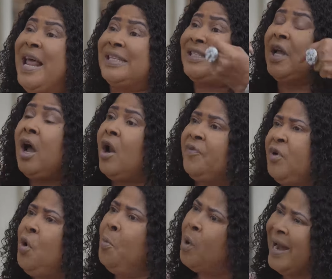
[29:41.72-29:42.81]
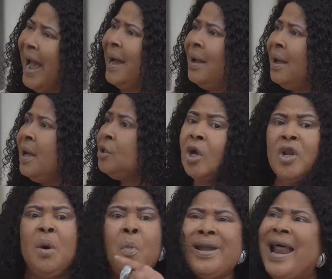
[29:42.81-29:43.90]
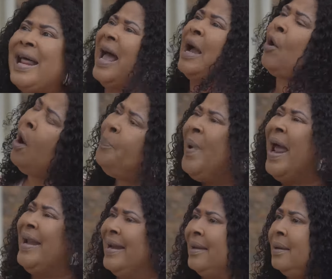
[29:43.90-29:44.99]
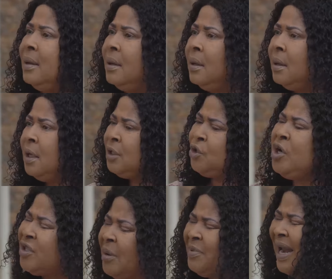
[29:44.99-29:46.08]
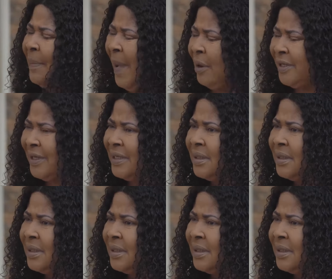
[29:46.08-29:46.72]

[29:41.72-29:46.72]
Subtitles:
been a son of the Umunna. So the Umunna are complaining. Do something about it.